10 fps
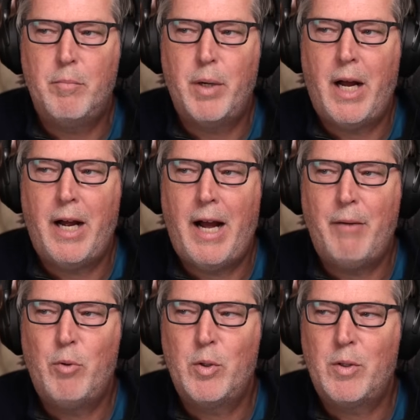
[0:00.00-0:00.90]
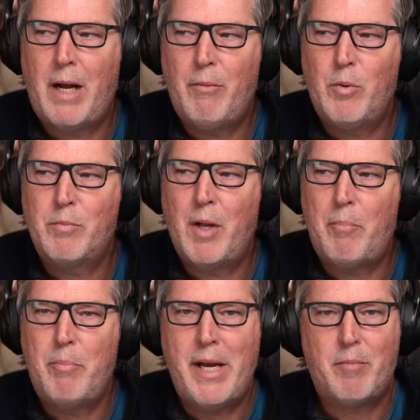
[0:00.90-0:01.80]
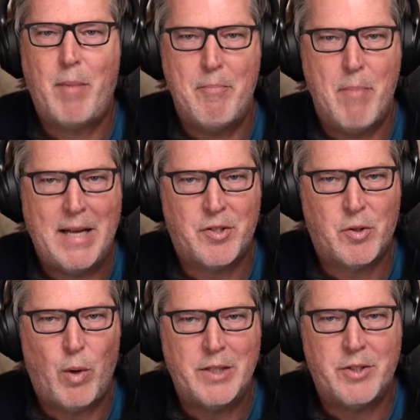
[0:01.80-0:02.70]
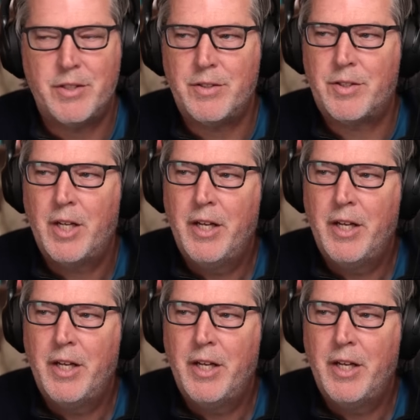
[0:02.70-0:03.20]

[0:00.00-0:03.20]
But I will pick my best questions.